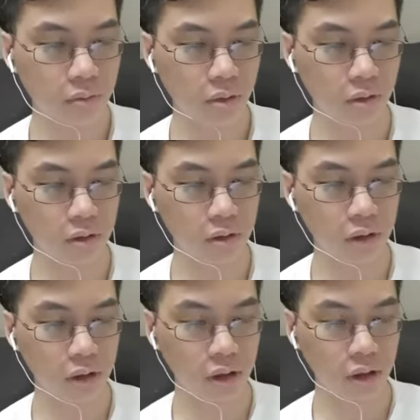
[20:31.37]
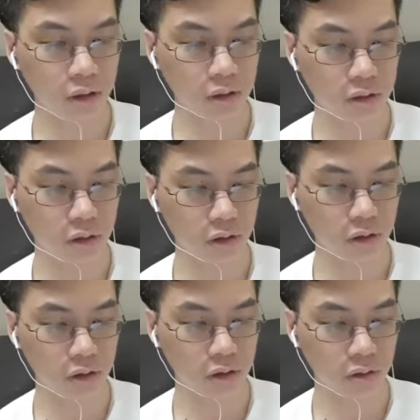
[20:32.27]
Okay,
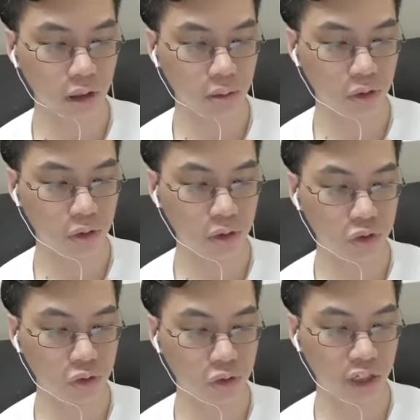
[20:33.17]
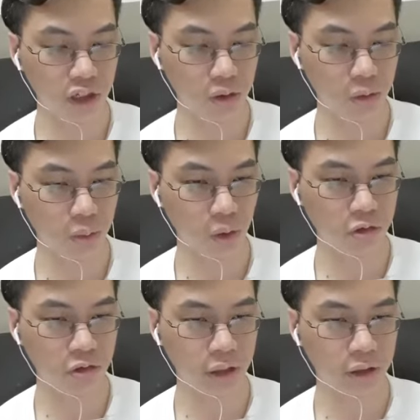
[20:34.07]
so I'm going through keelboat
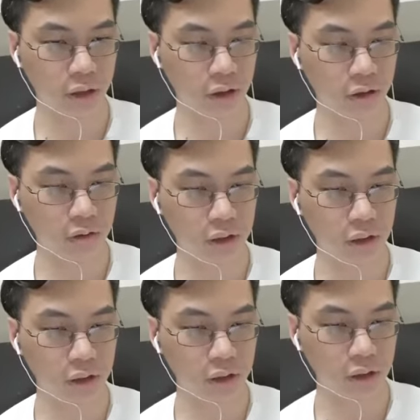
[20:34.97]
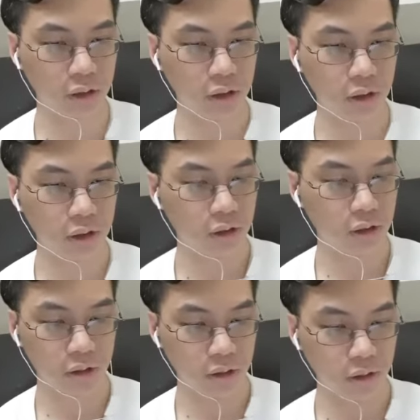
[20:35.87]
right now. Uh,
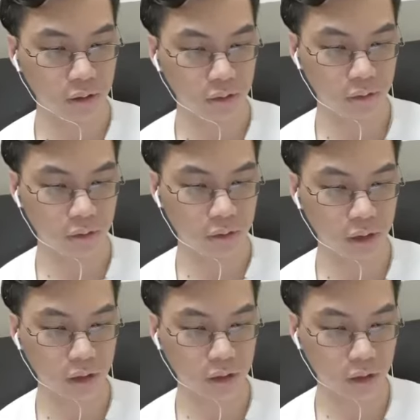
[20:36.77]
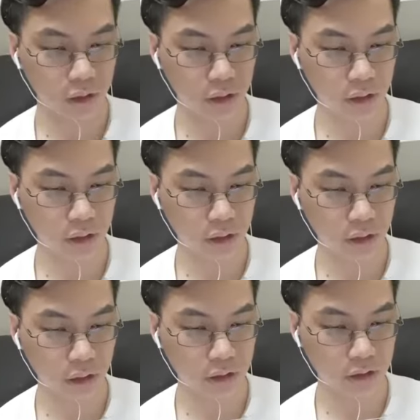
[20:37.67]
nothing here
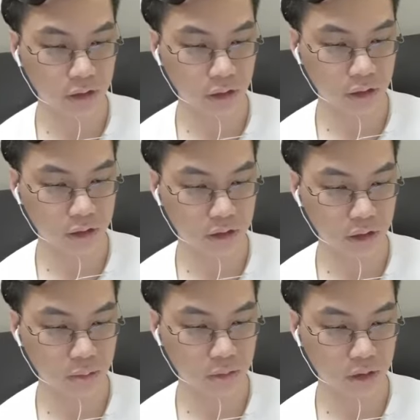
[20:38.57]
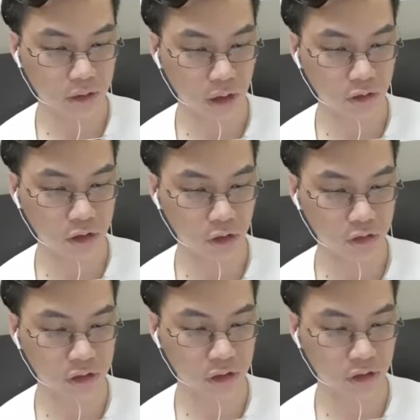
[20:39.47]
that I think seems out of the
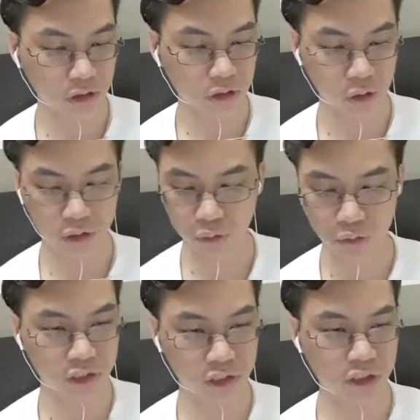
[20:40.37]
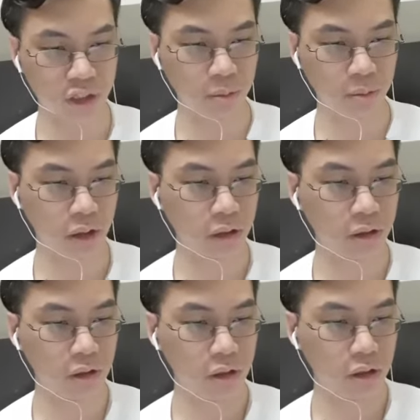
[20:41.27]
ordinary, so I think we will just skip that.
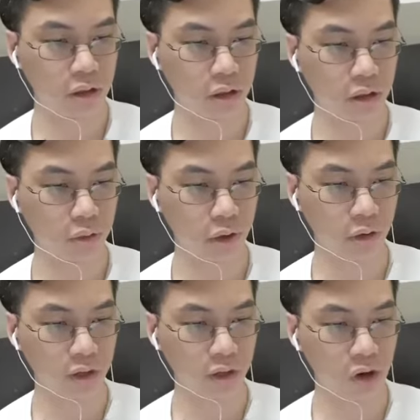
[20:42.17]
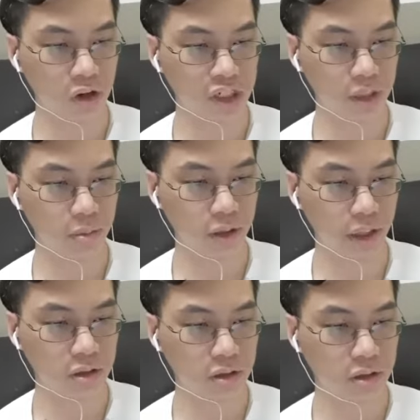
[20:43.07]
Uh, we have the long ship
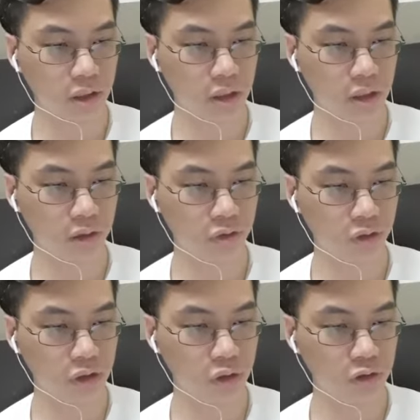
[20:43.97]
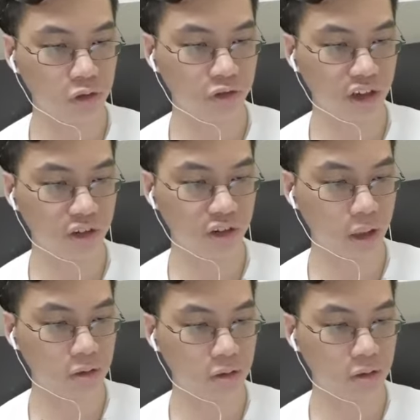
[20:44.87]
next uh, for the crew, 5 miles